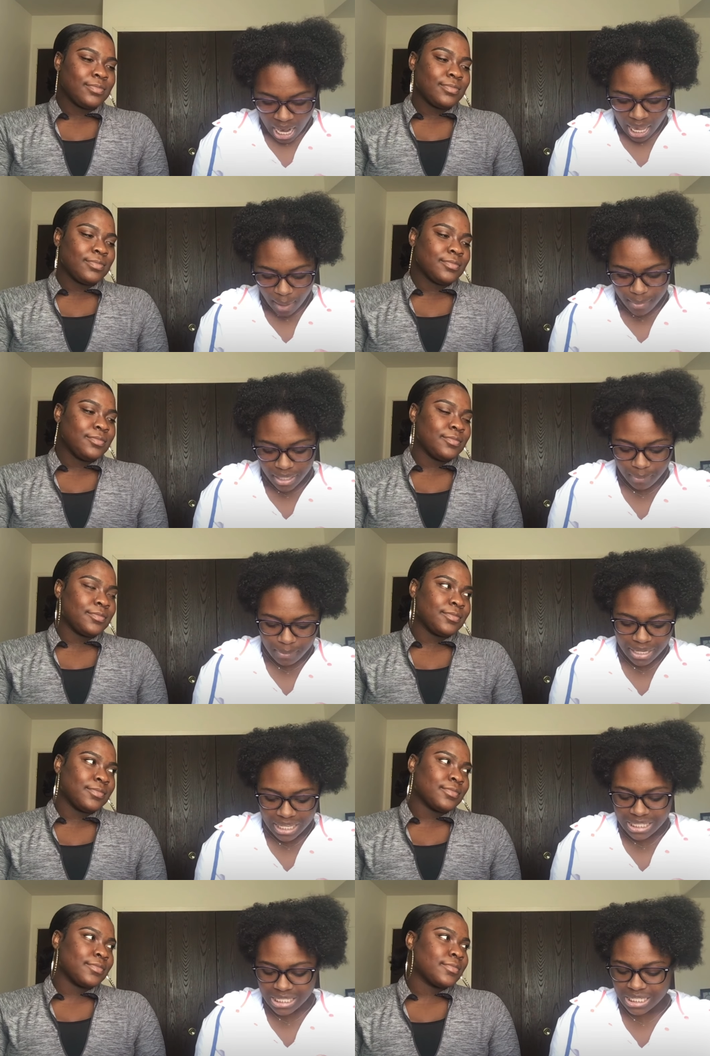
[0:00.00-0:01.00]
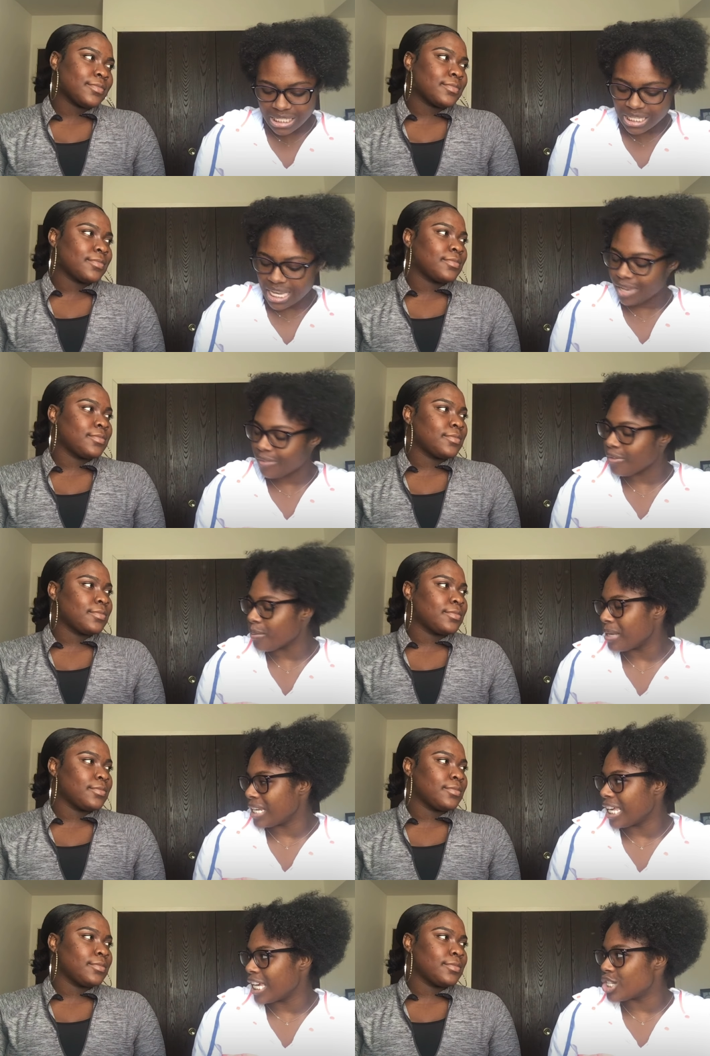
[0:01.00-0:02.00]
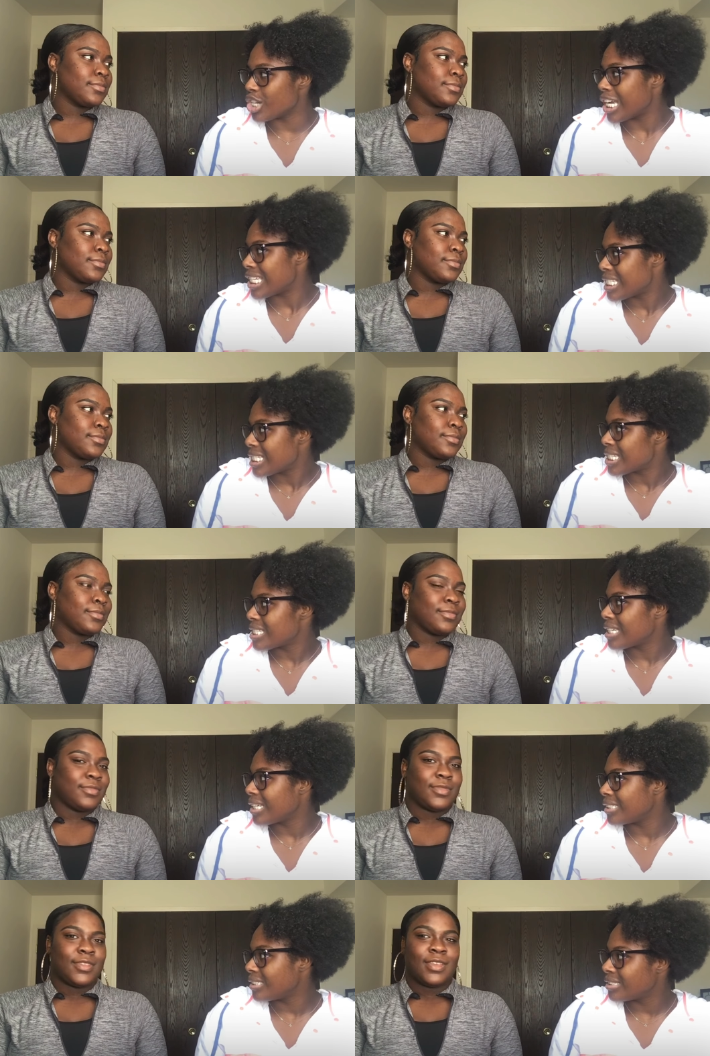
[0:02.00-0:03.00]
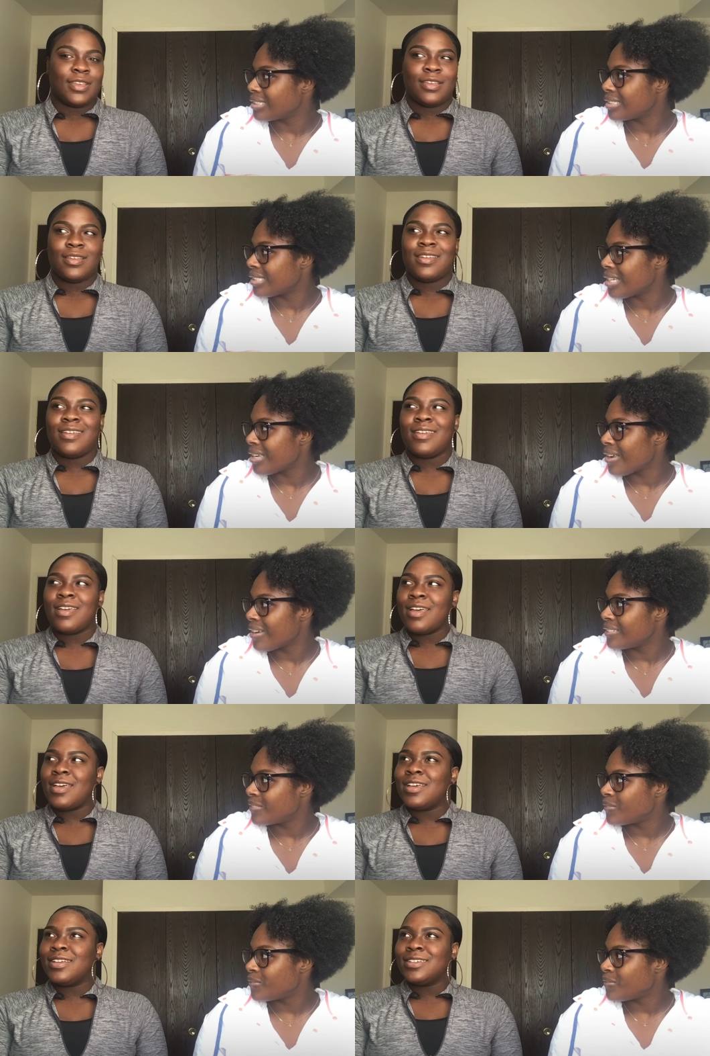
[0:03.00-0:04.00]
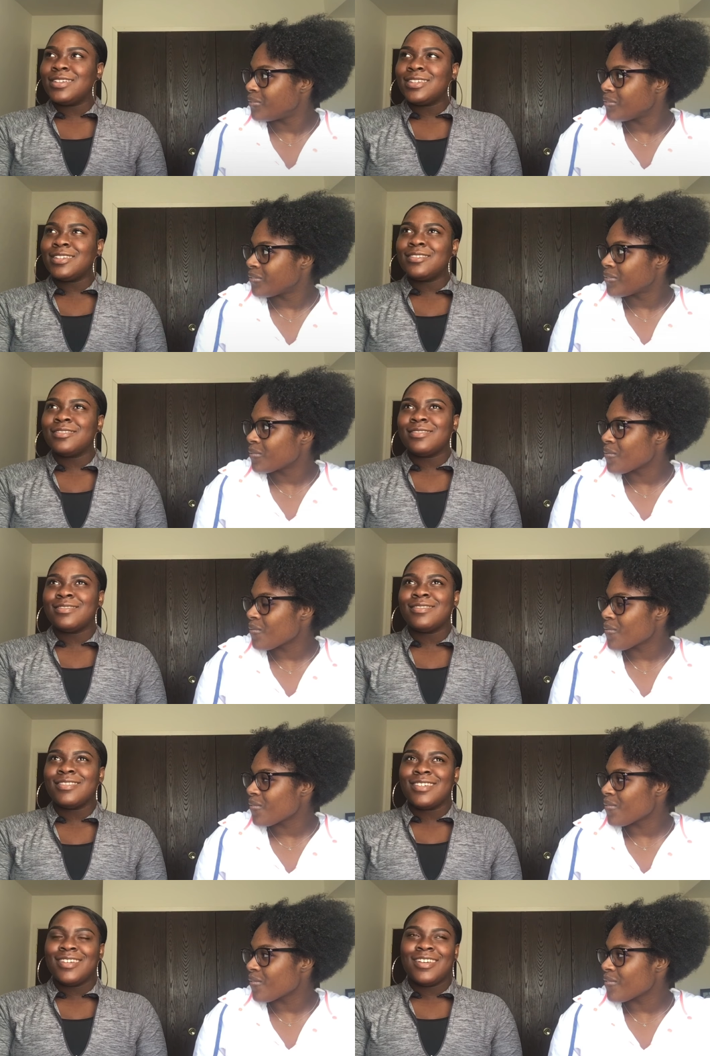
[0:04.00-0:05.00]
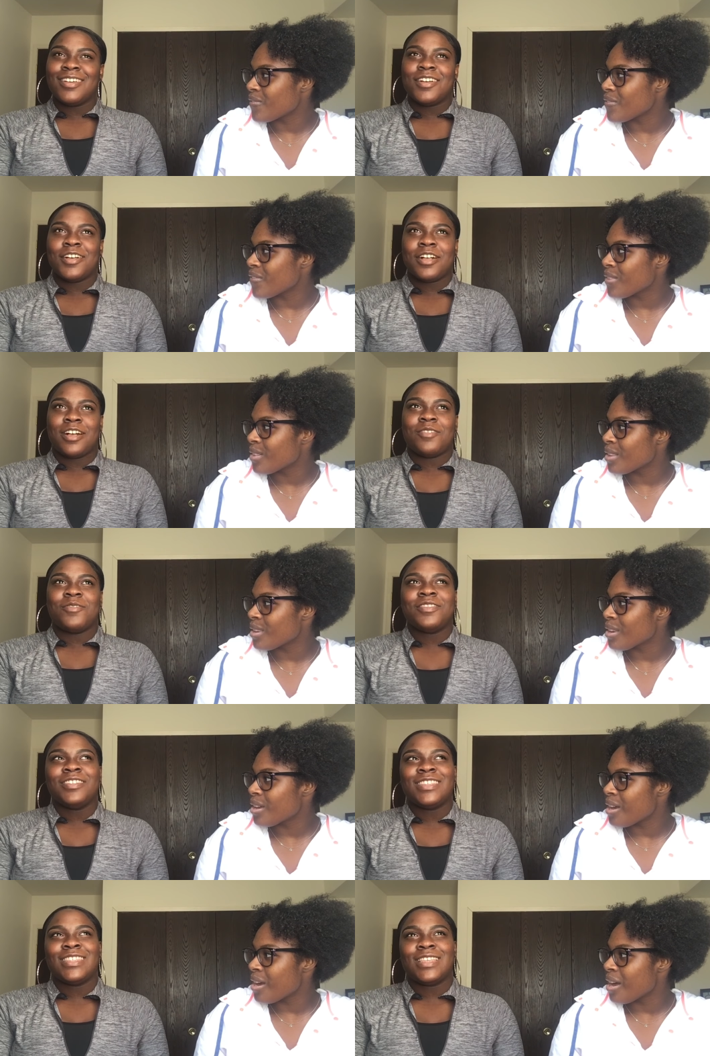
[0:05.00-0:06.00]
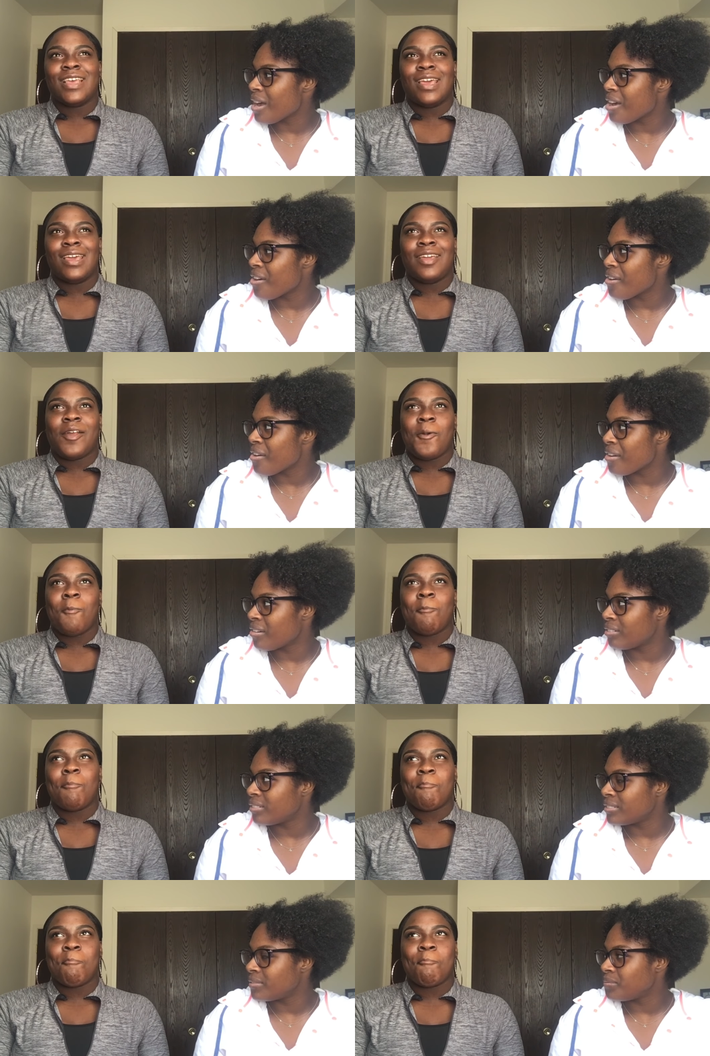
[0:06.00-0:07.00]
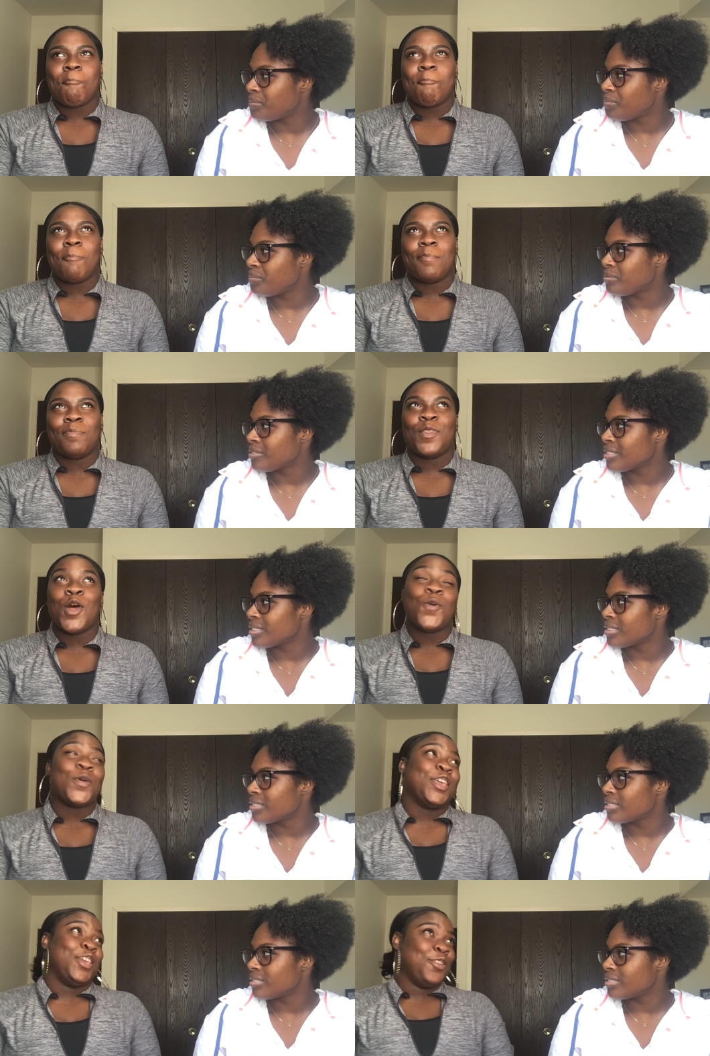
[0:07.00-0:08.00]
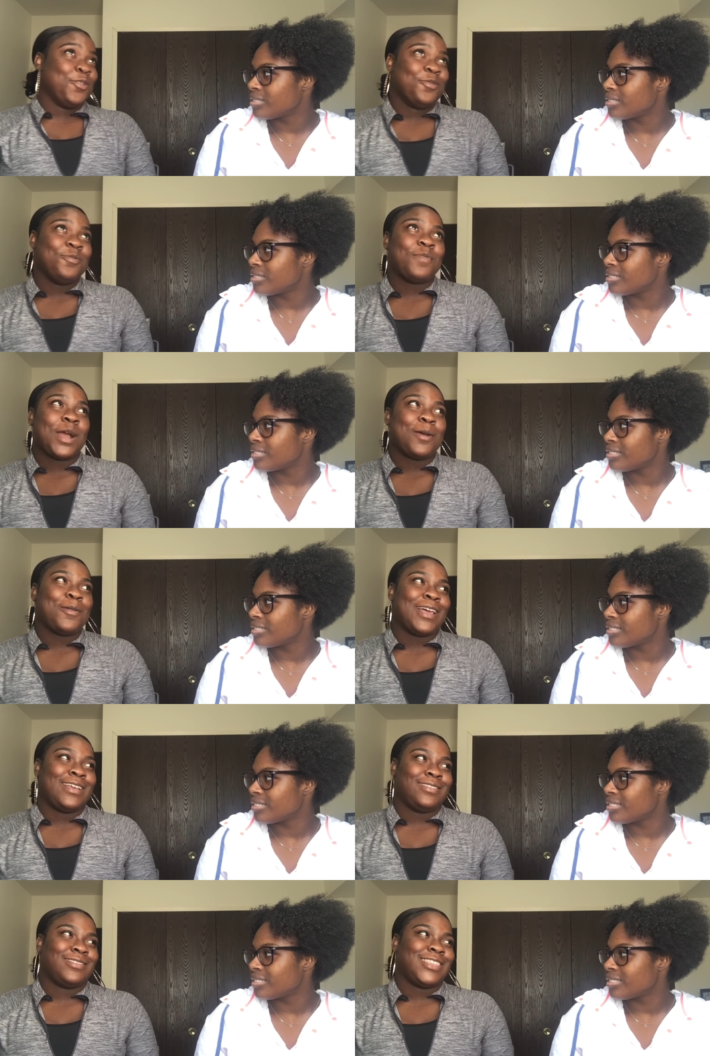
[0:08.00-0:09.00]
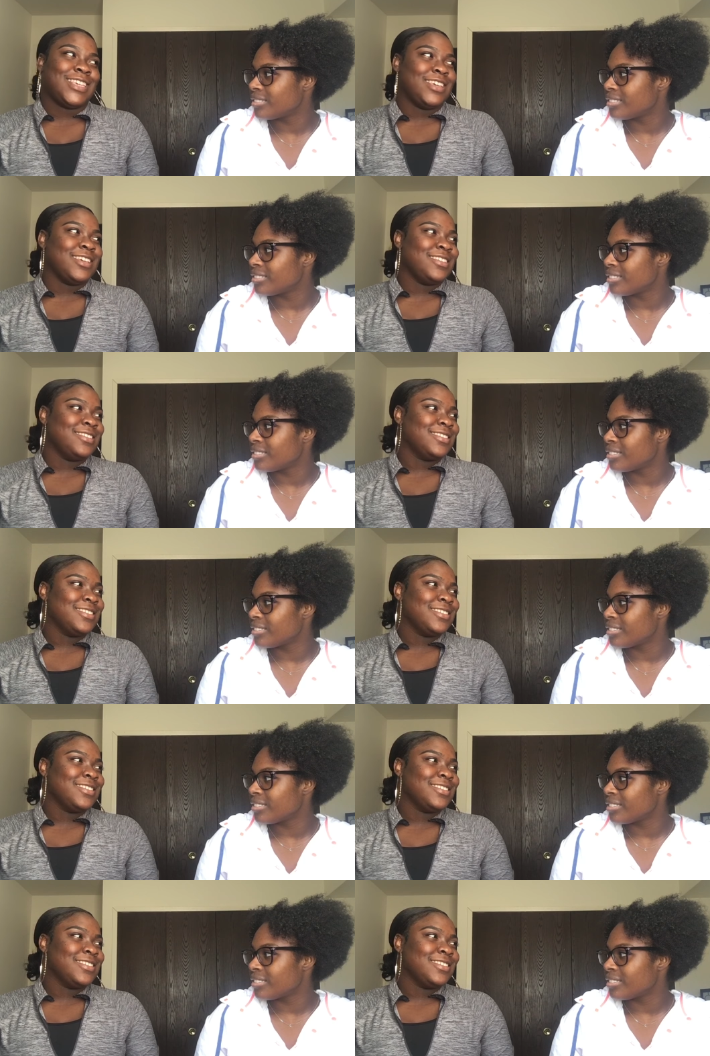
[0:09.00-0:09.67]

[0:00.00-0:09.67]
Speaker 1: How many minutes does it take for me to get dressed?
Speaker 2: Gosh. I want to say, knowing you, probably like 10,